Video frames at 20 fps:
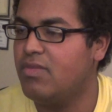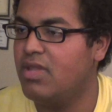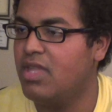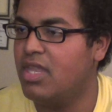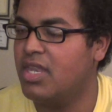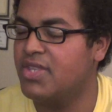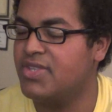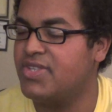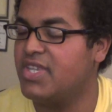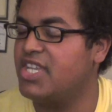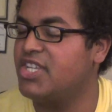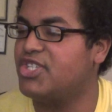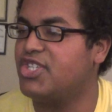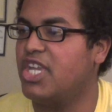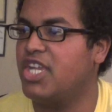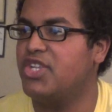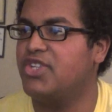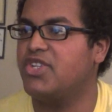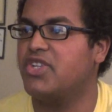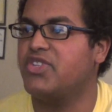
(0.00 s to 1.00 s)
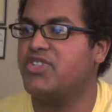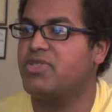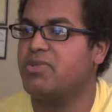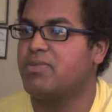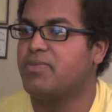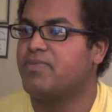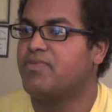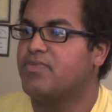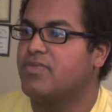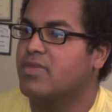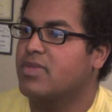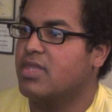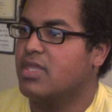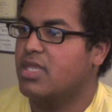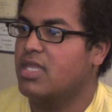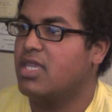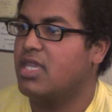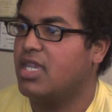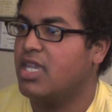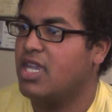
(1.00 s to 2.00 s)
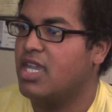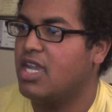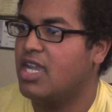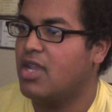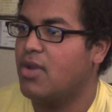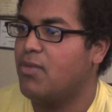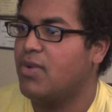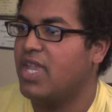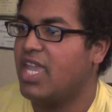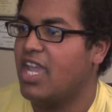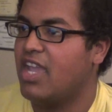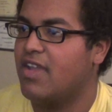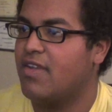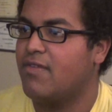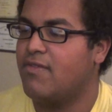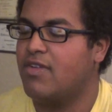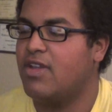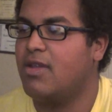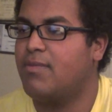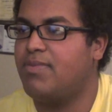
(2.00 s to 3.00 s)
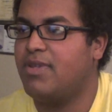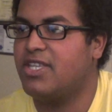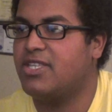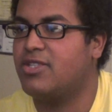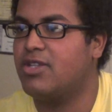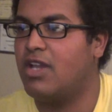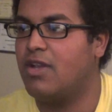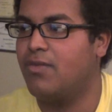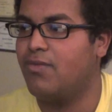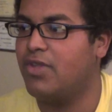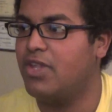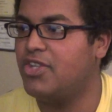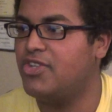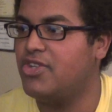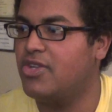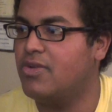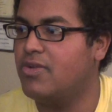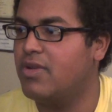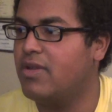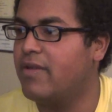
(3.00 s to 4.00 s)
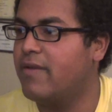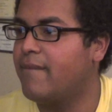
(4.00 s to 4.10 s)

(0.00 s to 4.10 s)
And the scene changes, and we have pissed off Riju.